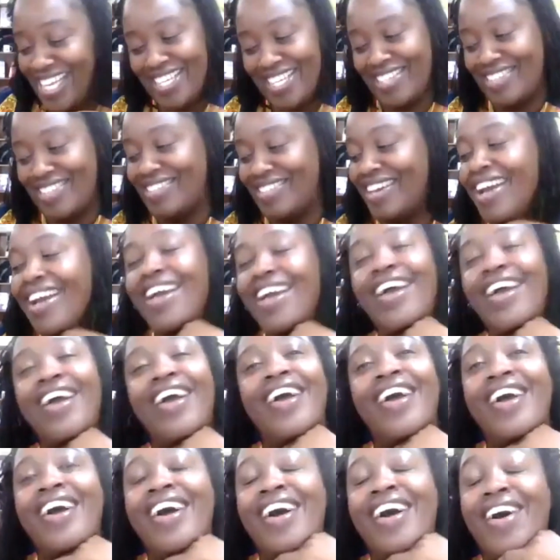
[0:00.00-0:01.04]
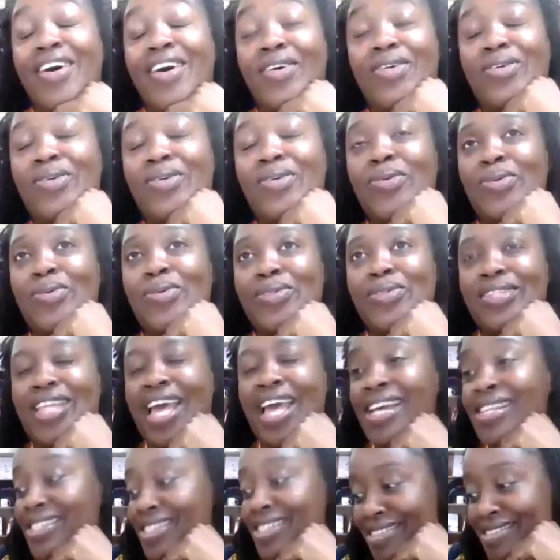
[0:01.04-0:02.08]
continue. Oh,
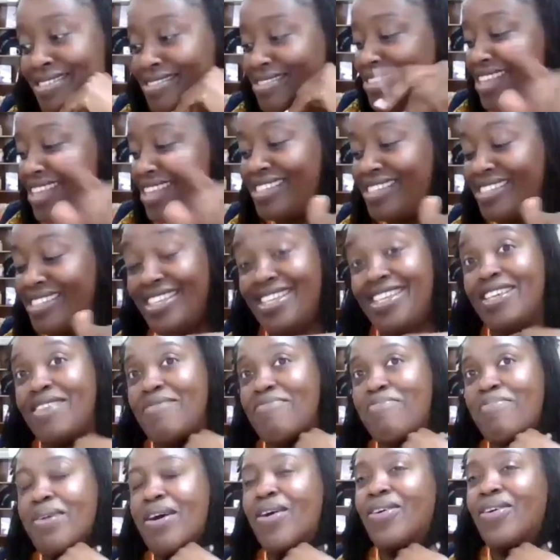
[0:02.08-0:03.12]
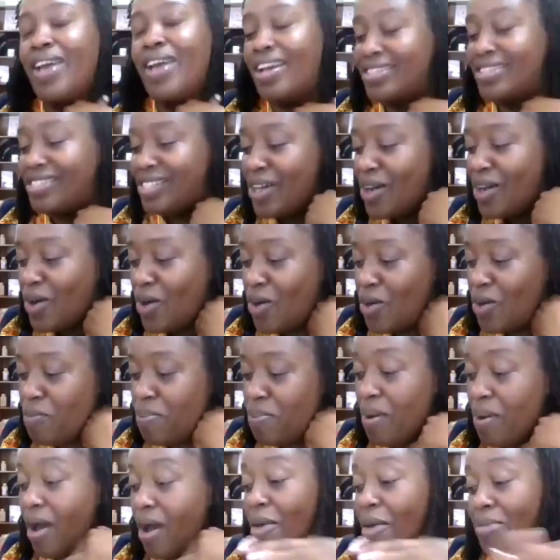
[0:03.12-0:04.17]
that's good. That's deep. Okay, so
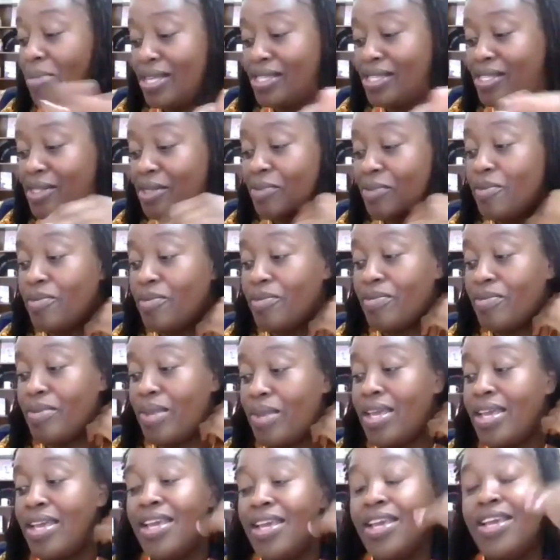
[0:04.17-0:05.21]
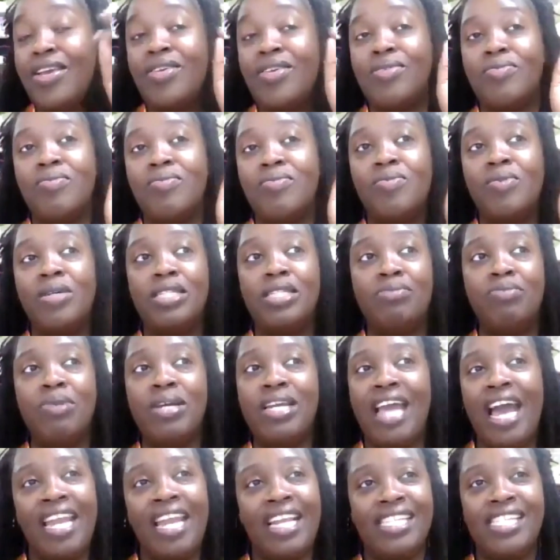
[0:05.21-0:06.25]
promise. We
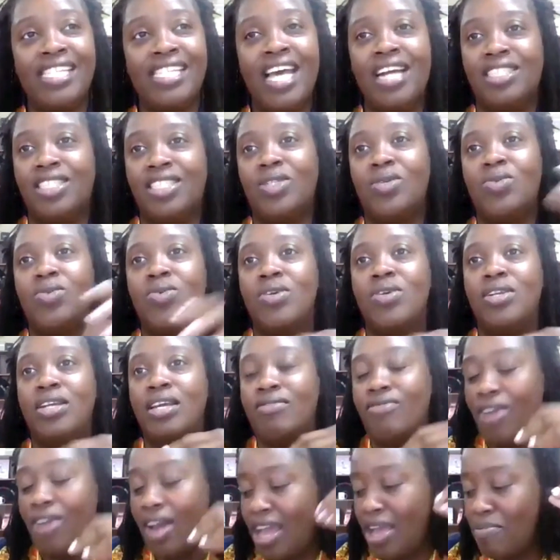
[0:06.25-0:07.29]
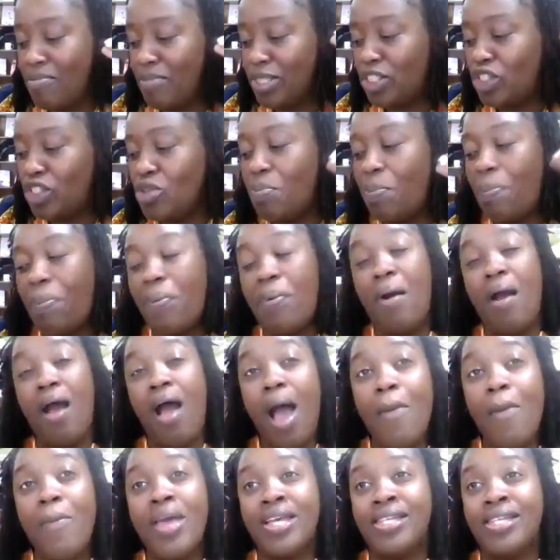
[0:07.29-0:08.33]
kind of touched on it, right? But you
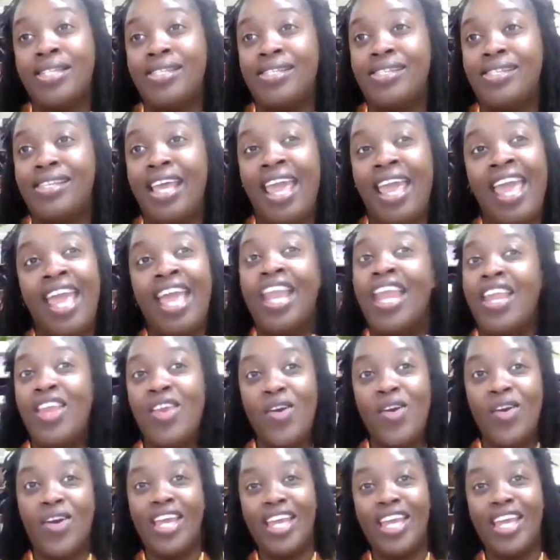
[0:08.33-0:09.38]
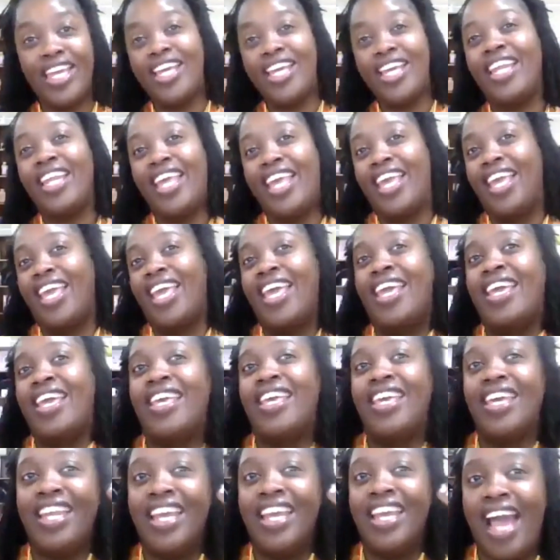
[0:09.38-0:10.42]
promised in your healing
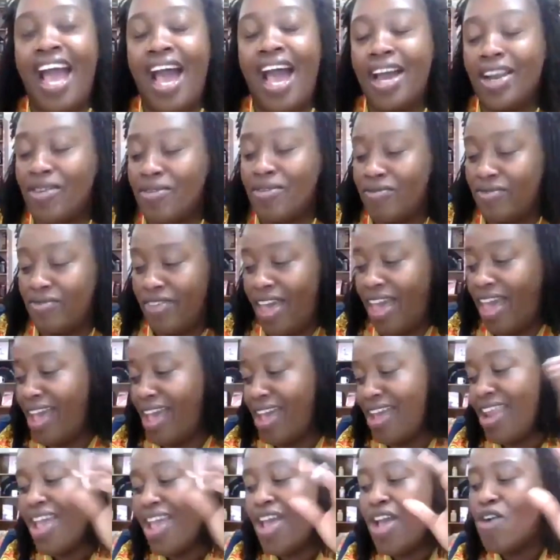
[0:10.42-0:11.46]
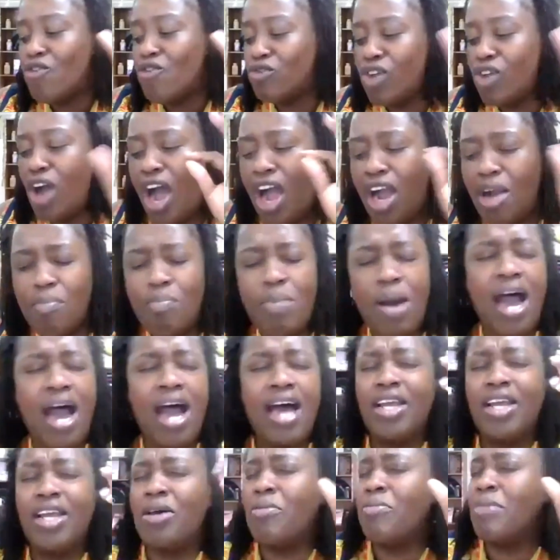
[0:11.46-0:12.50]
and getting out of that rock
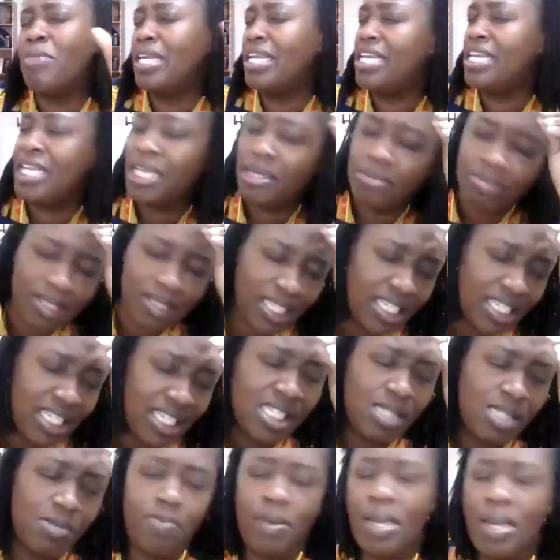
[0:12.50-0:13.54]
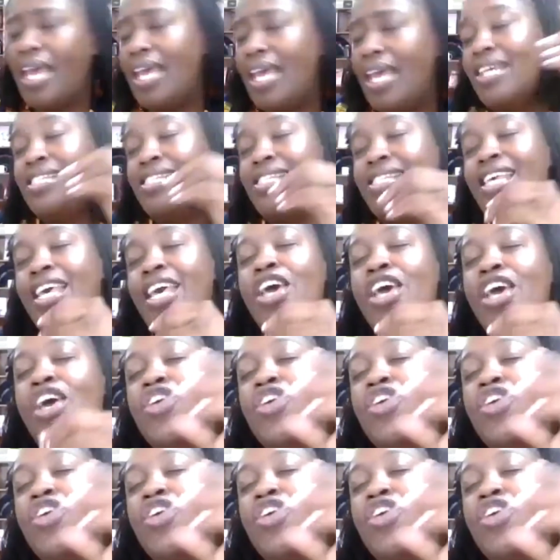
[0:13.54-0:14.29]
bottom and emptiness place,